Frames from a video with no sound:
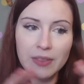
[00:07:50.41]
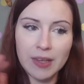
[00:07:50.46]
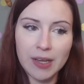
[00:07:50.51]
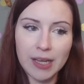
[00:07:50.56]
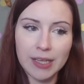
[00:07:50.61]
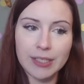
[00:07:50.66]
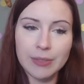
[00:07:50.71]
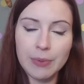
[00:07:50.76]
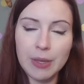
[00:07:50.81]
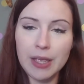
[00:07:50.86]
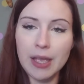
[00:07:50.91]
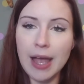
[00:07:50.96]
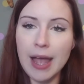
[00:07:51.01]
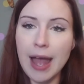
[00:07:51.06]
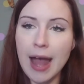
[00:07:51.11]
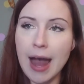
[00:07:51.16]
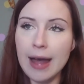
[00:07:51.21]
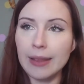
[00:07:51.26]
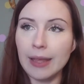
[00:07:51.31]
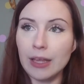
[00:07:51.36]
the next week I
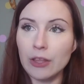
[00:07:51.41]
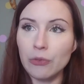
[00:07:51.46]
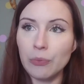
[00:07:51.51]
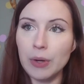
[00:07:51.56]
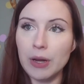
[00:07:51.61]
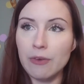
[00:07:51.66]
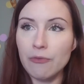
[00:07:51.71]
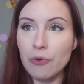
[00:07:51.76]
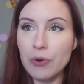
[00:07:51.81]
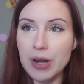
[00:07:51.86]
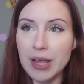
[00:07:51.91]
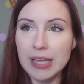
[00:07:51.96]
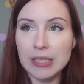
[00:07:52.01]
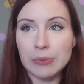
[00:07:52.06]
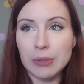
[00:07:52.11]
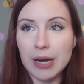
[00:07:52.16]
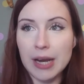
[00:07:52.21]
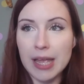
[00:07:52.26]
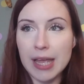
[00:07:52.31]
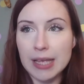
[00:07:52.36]
had like 3 or 4 days
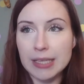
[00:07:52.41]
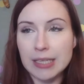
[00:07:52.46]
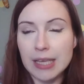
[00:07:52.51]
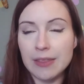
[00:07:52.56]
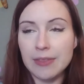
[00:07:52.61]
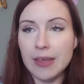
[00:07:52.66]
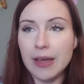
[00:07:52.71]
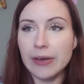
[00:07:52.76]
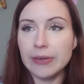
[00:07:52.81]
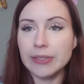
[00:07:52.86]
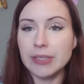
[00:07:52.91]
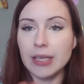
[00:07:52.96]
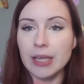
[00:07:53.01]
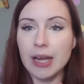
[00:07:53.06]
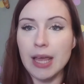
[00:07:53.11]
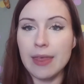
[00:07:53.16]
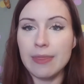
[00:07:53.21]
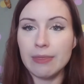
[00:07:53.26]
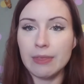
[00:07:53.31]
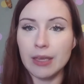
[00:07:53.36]
where I hit 10,000
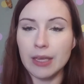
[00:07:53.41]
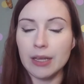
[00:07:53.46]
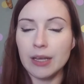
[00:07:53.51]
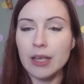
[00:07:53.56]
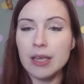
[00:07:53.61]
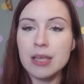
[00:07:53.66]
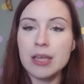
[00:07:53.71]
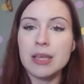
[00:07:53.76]
and then